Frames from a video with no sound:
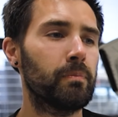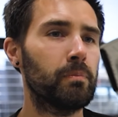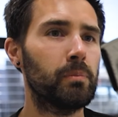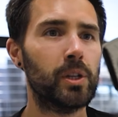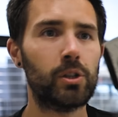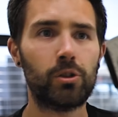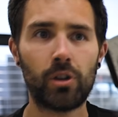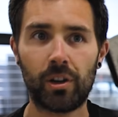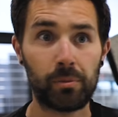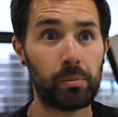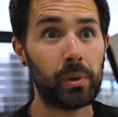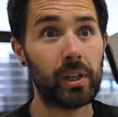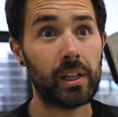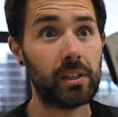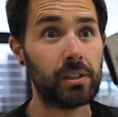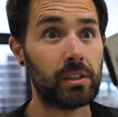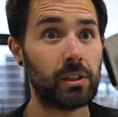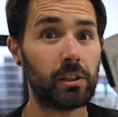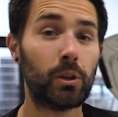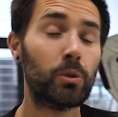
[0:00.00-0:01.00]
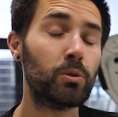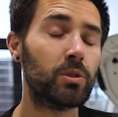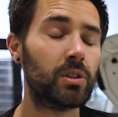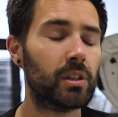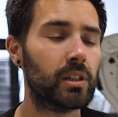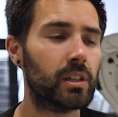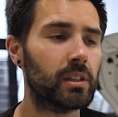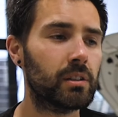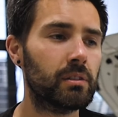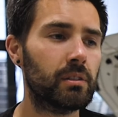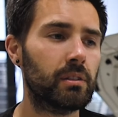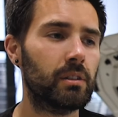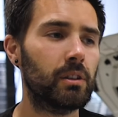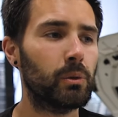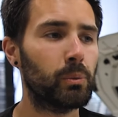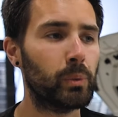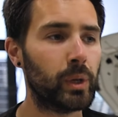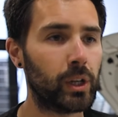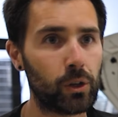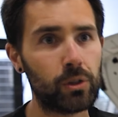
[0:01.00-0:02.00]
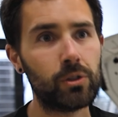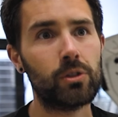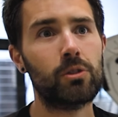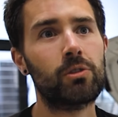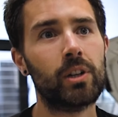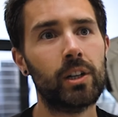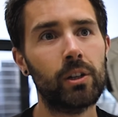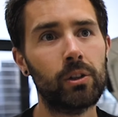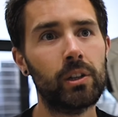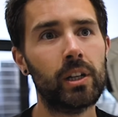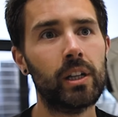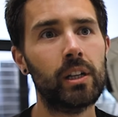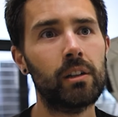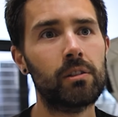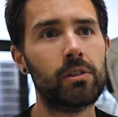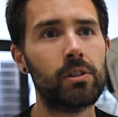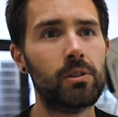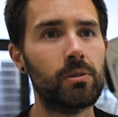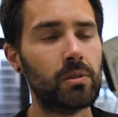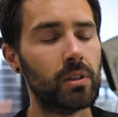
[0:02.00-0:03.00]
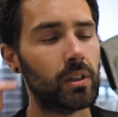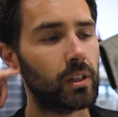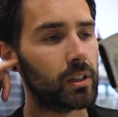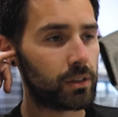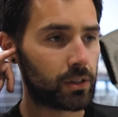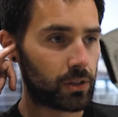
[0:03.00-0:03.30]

but drivability is a huge thing that we concentrate on here at TuneZilla.